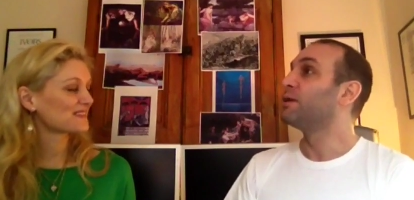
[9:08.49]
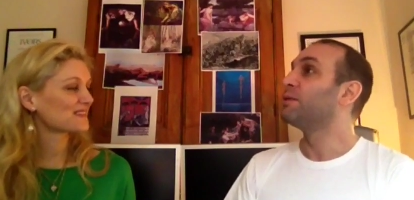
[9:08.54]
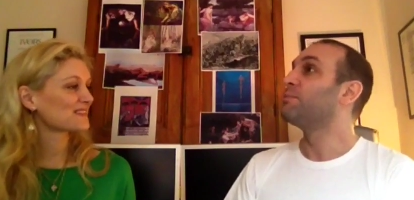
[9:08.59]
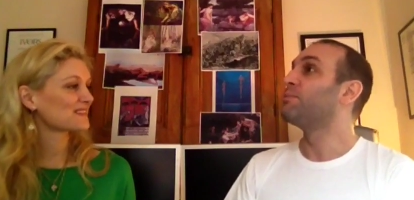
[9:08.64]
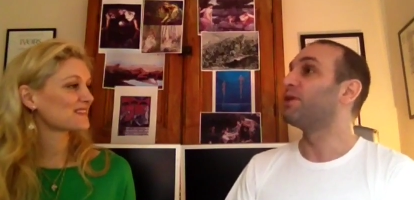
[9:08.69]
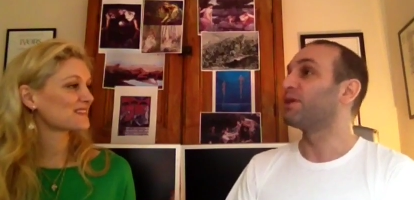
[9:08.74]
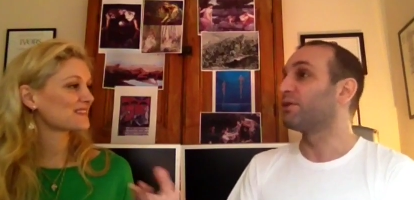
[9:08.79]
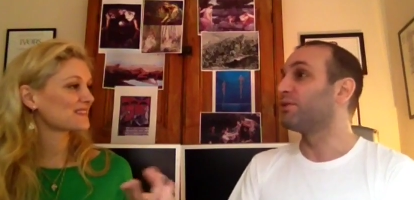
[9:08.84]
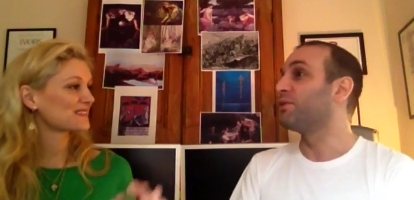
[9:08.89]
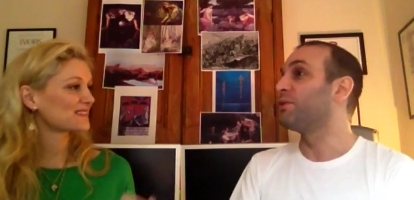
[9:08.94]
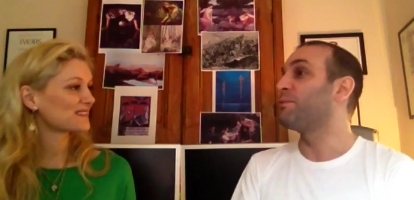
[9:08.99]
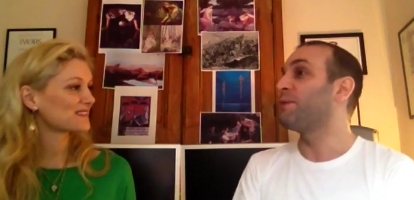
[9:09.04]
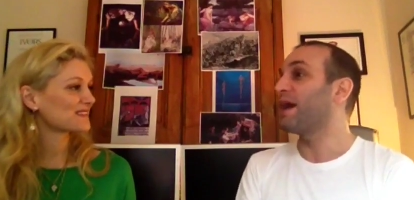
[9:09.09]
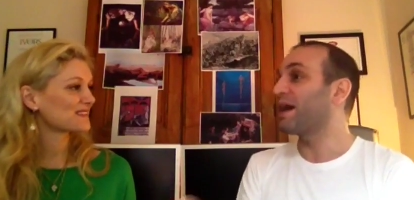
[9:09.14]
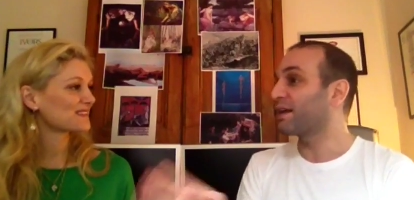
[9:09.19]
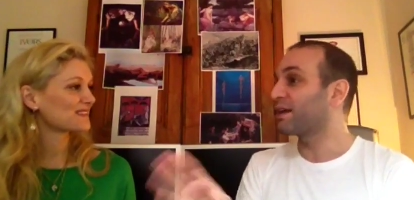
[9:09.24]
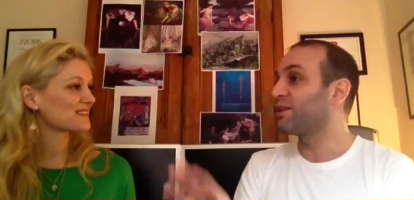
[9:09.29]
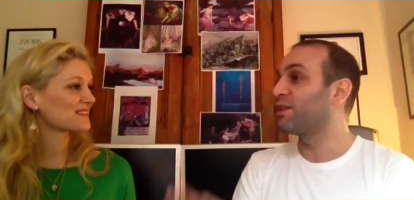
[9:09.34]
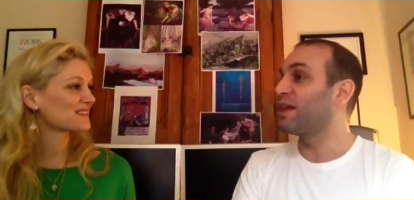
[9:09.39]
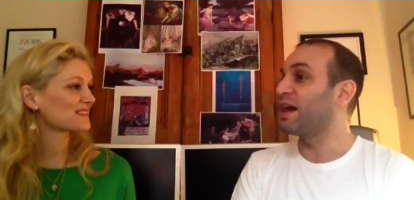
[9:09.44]
Speaker 1: But on the
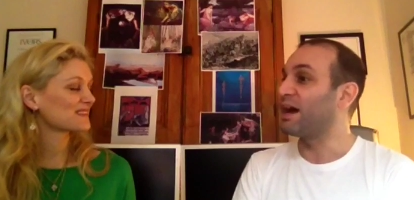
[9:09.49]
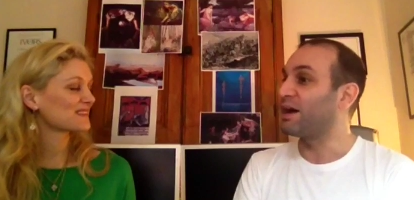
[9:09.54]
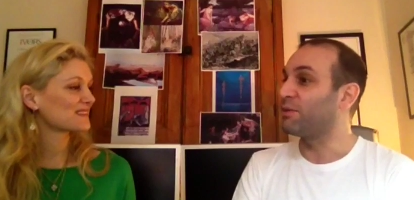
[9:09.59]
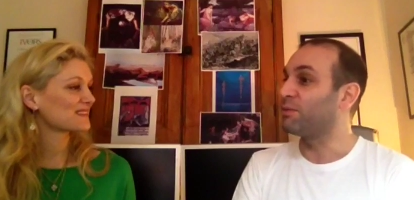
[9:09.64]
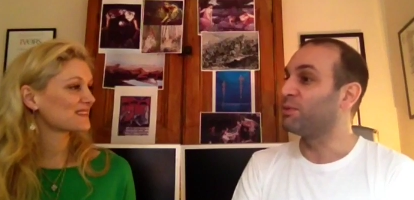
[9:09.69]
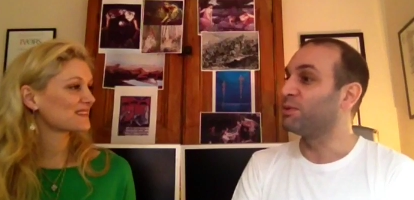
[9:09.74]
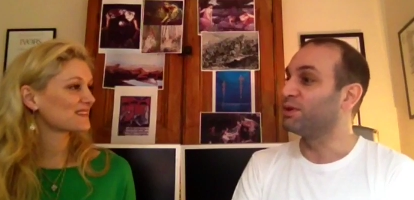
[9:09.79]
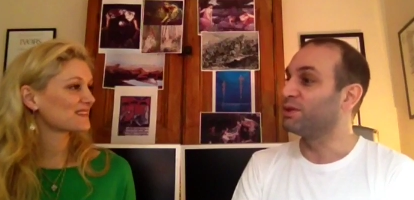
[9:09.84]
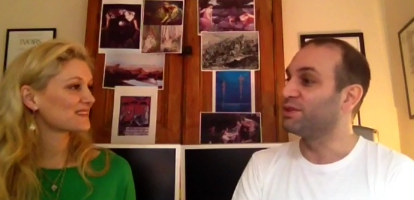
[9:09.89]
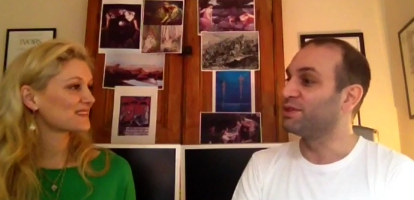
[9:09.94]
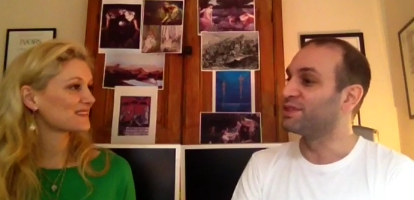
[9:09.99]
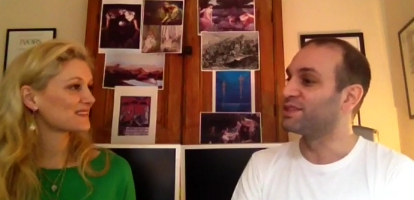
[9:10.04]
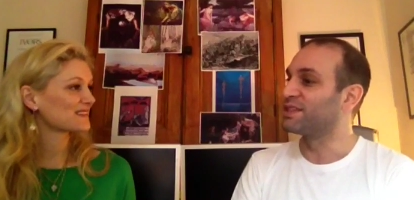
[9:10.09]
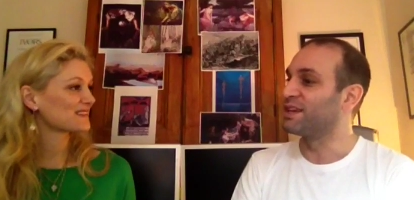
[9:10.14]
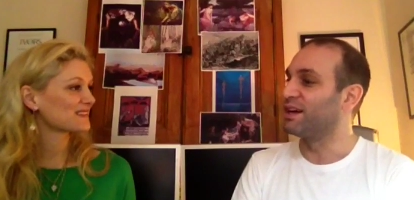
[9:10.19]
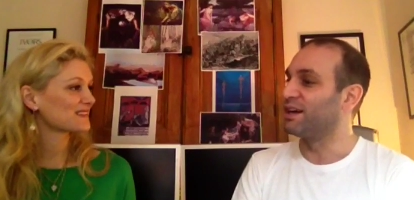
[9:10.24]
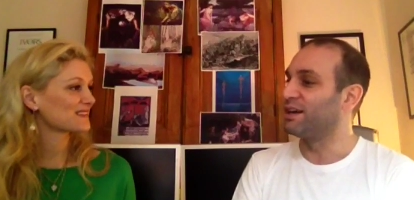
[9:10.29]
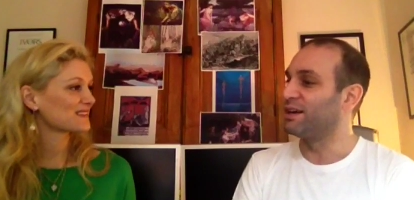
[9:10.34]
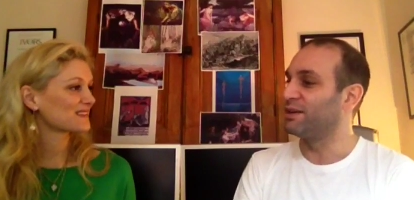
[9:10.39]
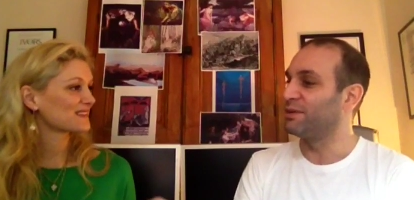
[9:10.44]
back of that was
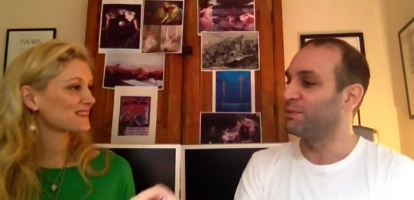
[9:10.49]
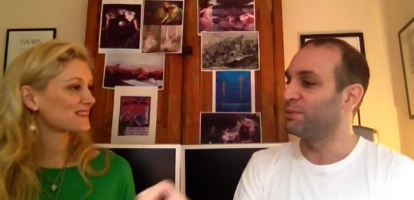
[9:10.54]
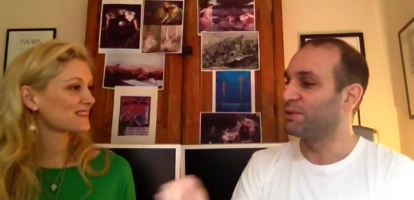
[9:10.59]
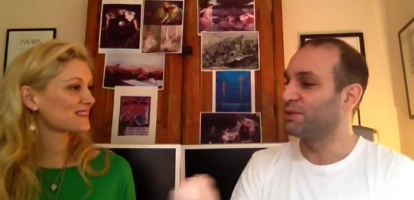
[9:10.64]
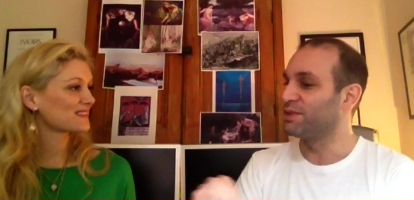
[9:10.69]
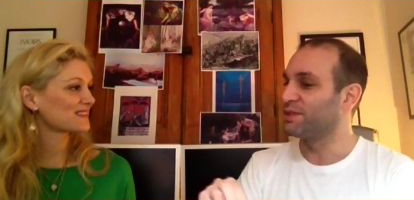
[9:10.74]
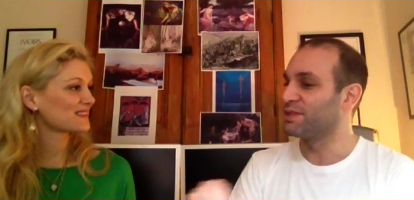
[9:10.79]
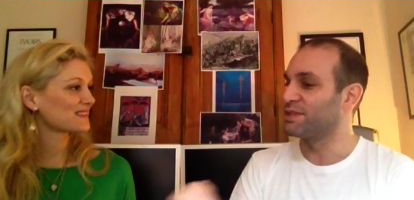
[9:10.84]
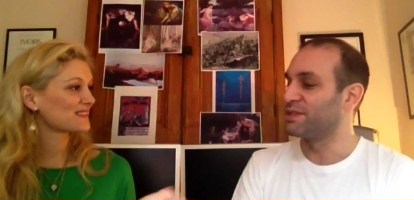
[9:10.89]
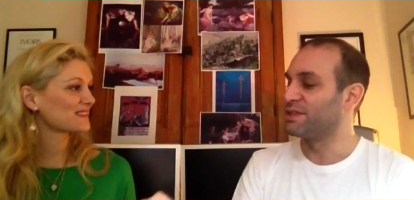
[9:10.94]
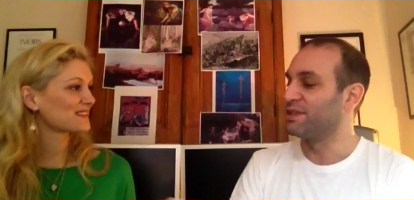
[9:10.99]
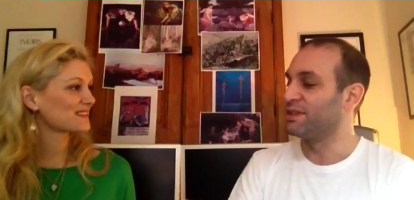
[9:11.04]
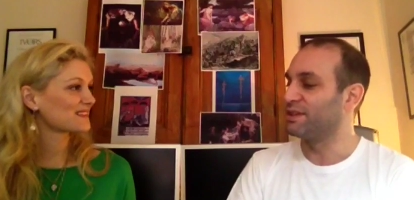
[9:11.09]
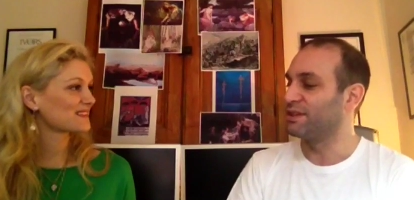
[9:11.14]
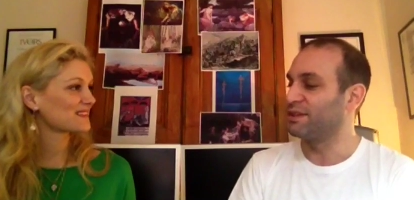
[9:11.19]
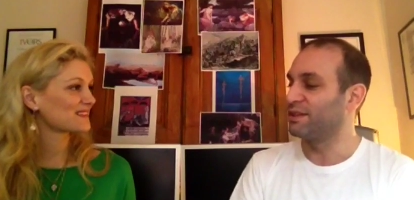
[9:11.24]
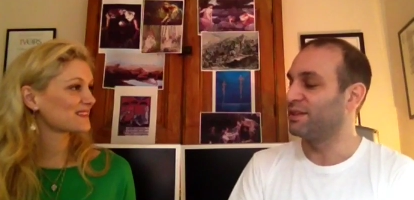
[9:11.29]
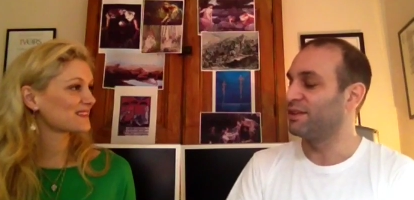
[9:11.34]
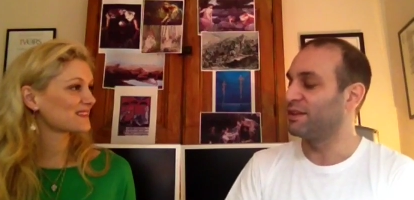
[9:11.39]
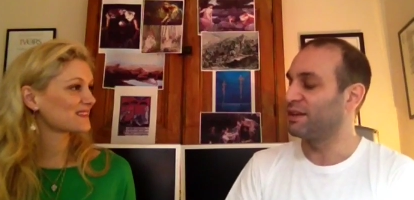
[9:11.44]
uh, was
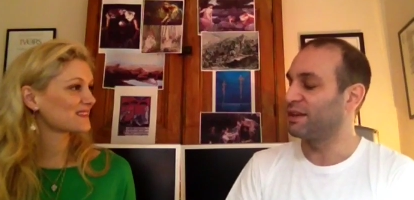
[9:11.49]
the,